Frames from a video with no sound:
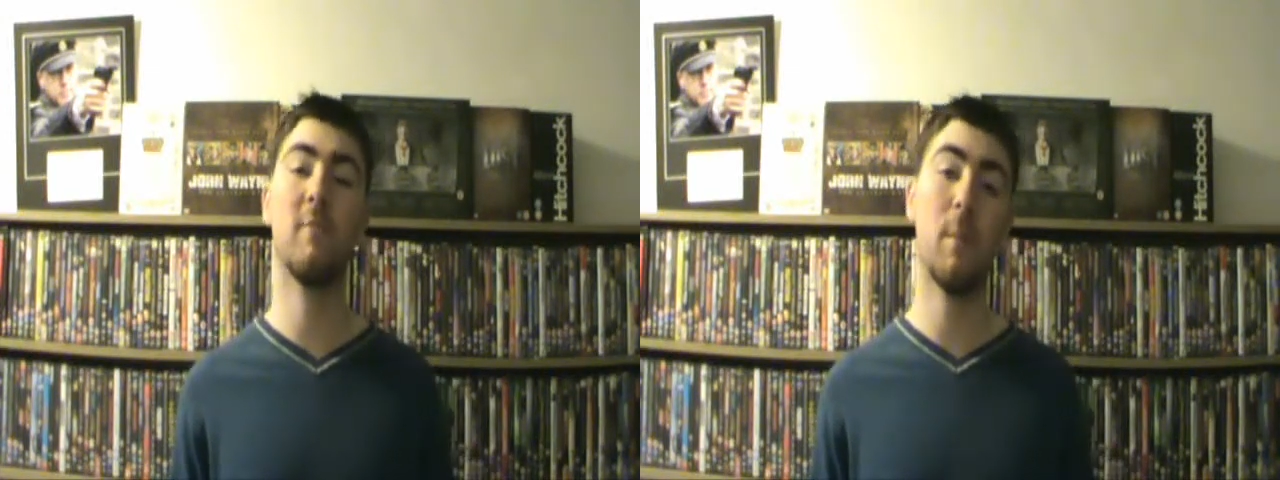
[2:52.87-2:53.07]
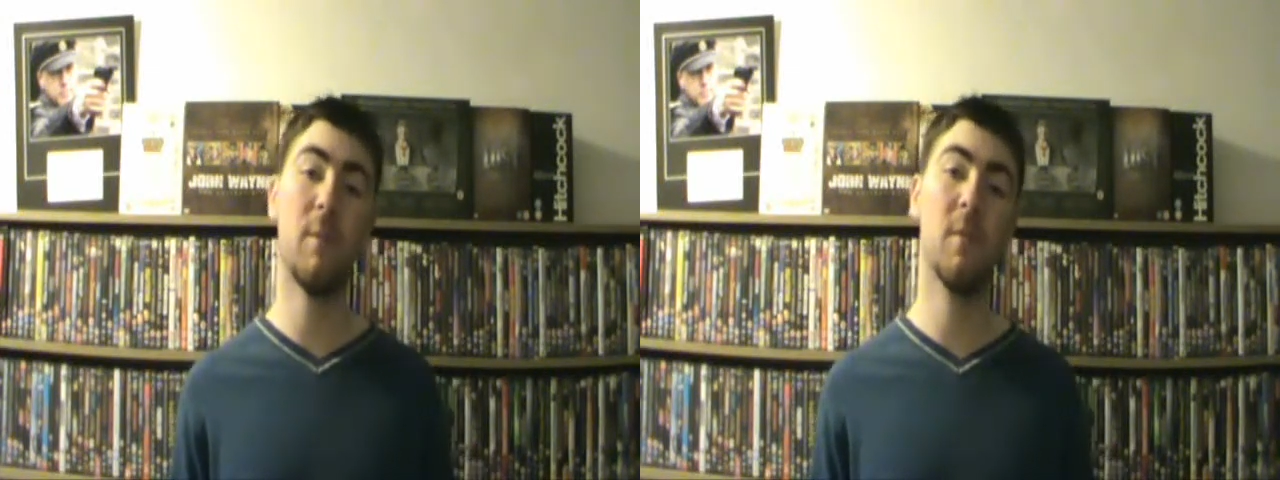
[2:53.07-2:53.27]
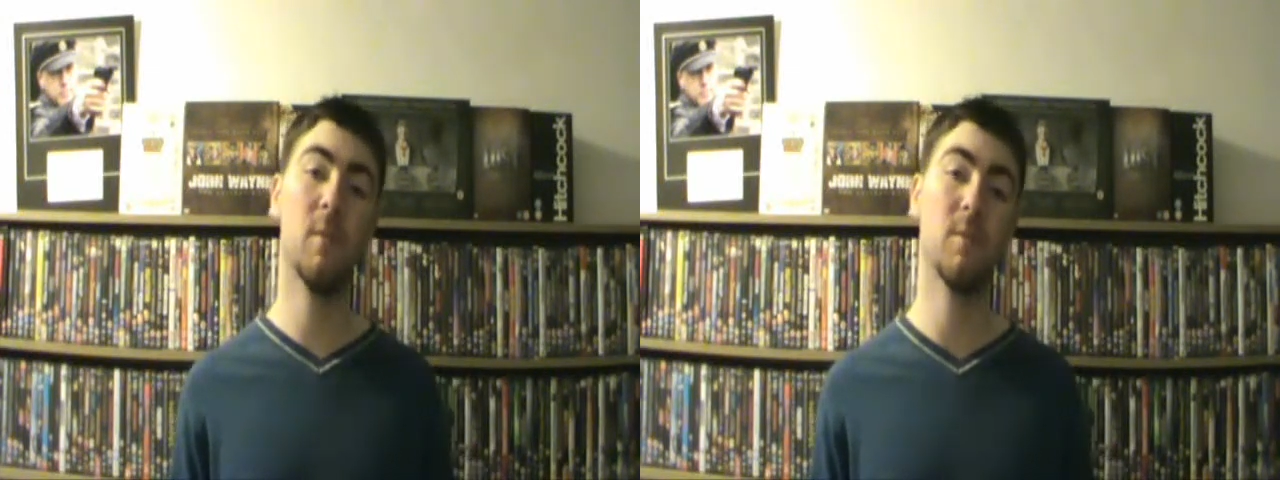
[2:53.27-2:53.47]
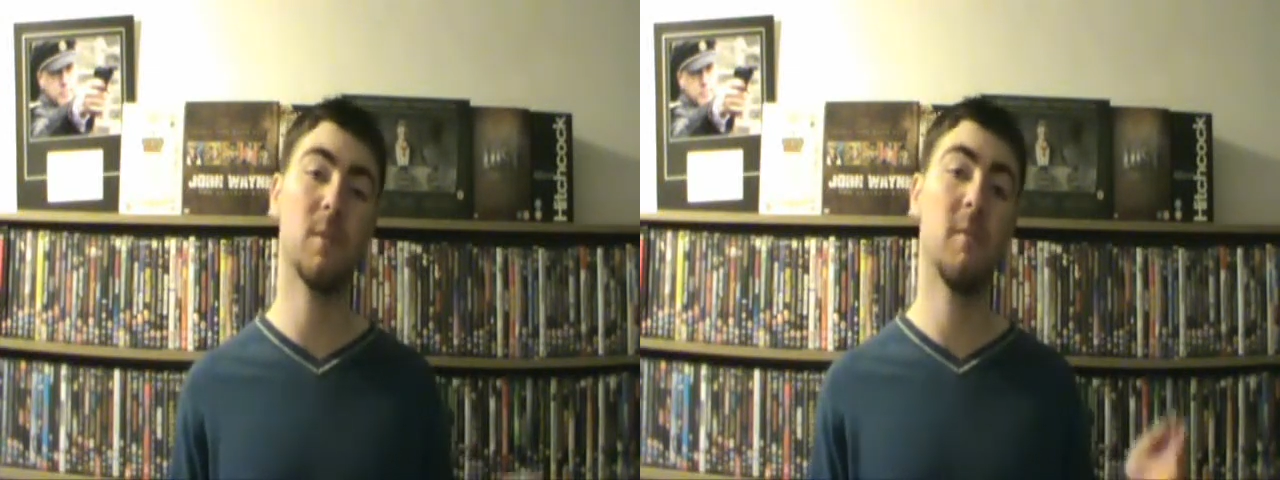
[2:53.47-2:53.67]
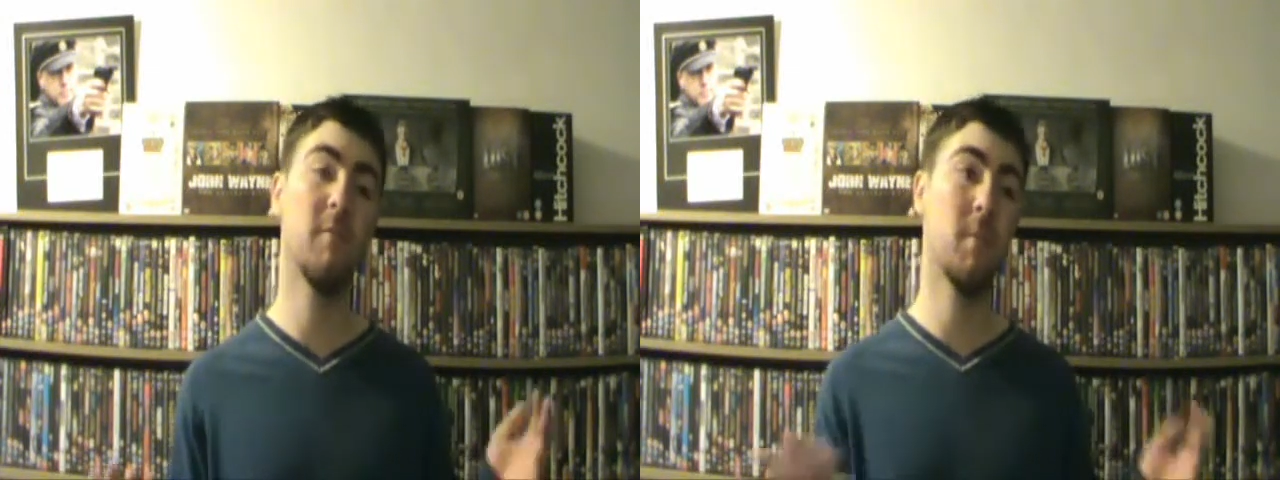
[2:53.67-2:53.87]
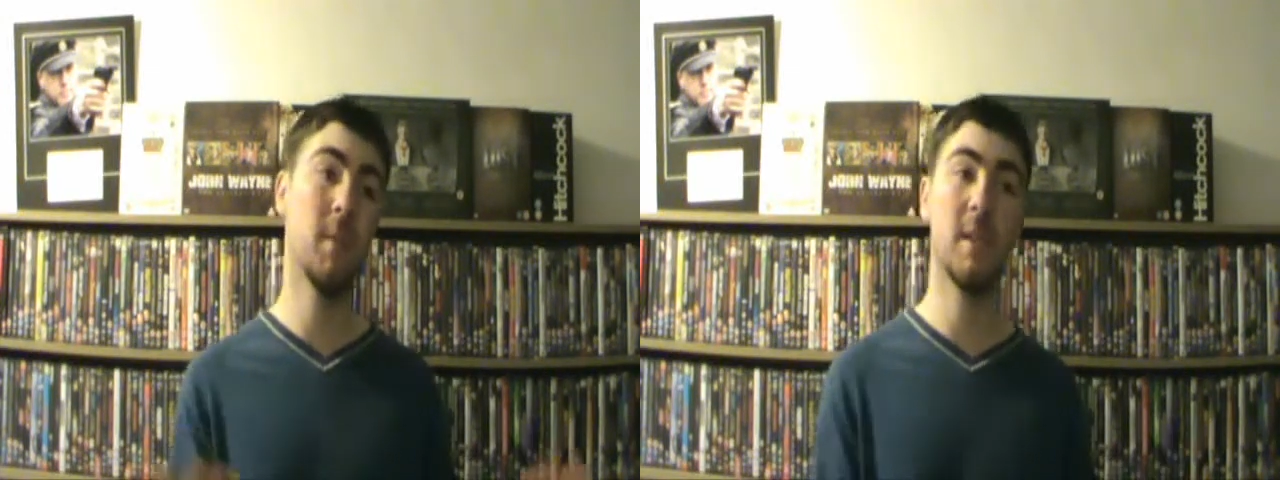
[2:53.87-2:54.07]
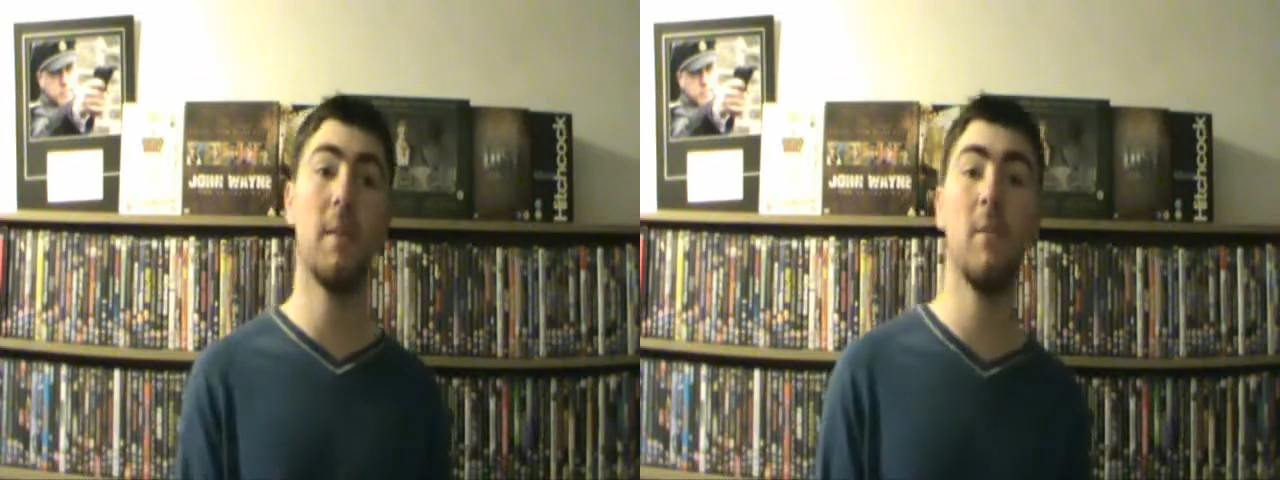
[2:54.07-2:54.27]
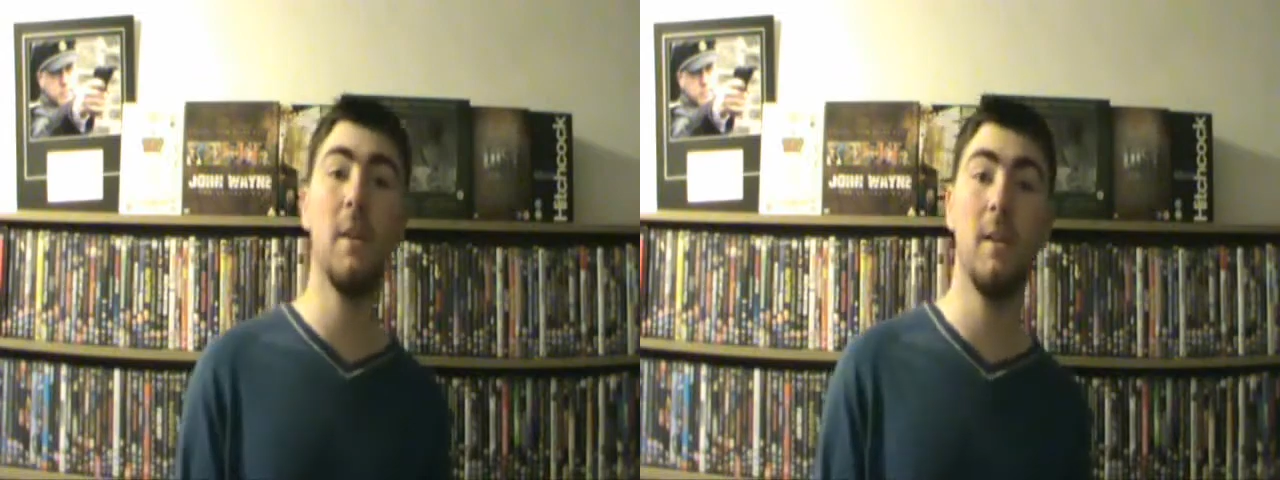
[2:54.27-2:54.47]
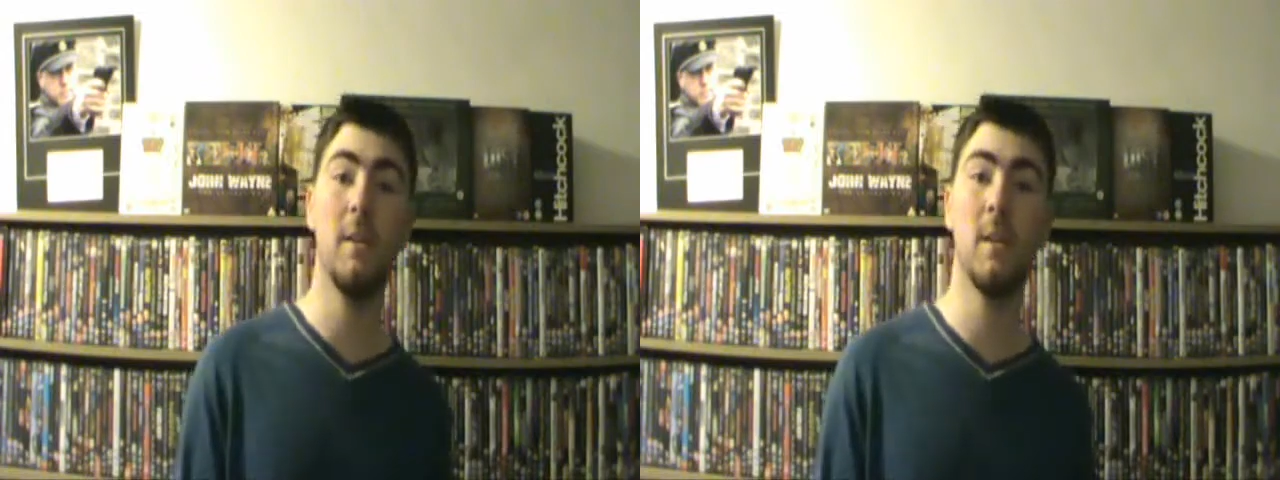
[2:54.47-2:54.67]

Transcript: crappy films from the 70s.